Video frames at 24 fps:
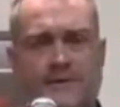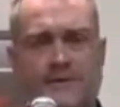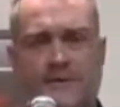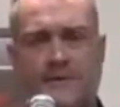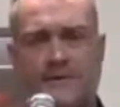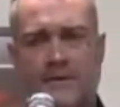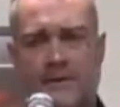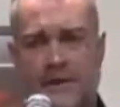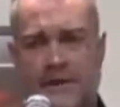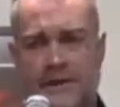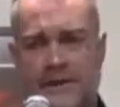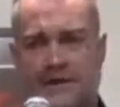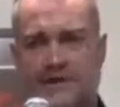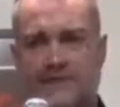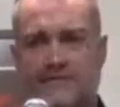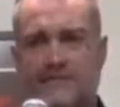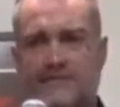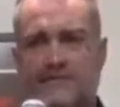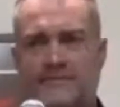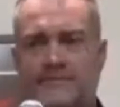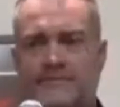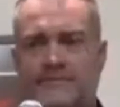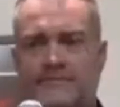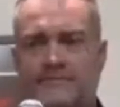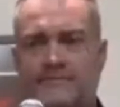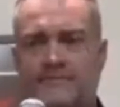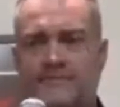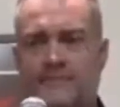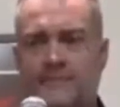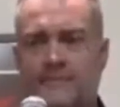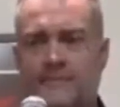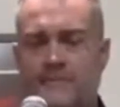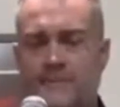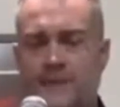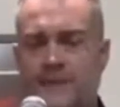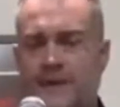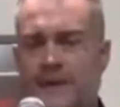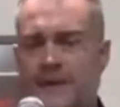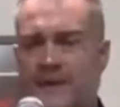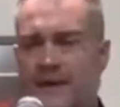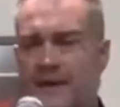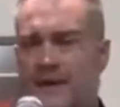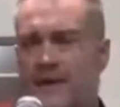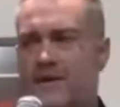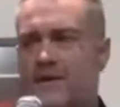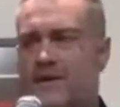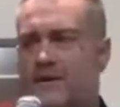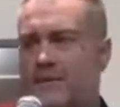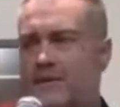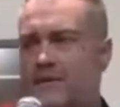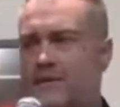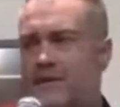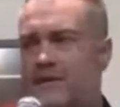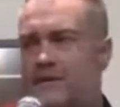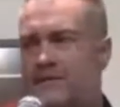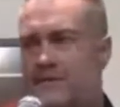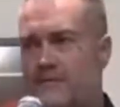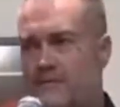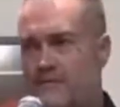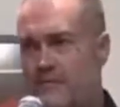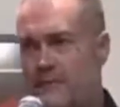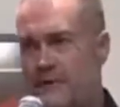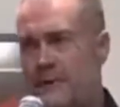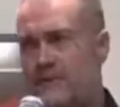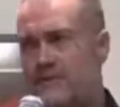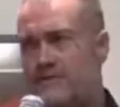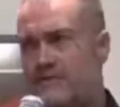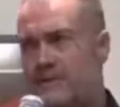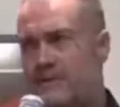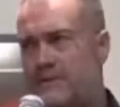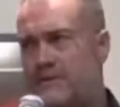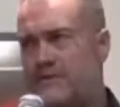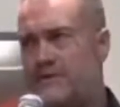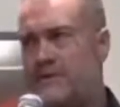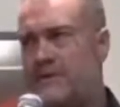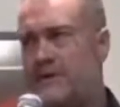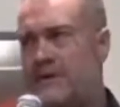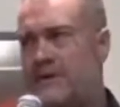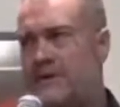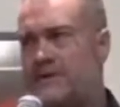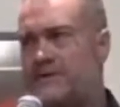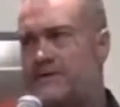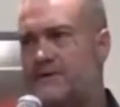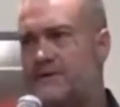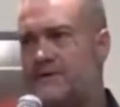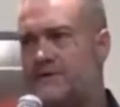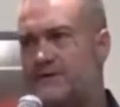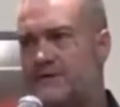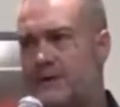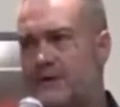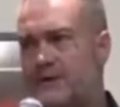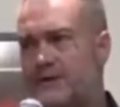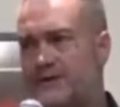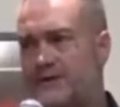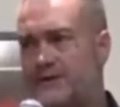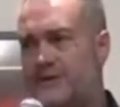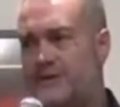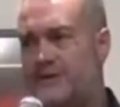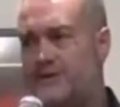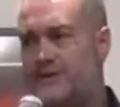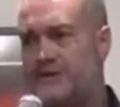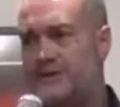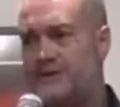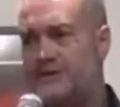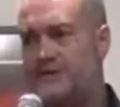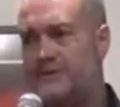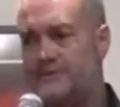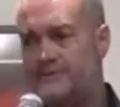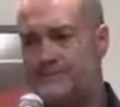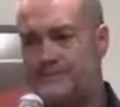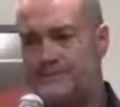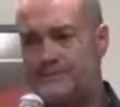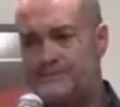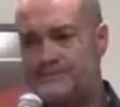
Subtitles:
But we have. And now we are confronting a situation in which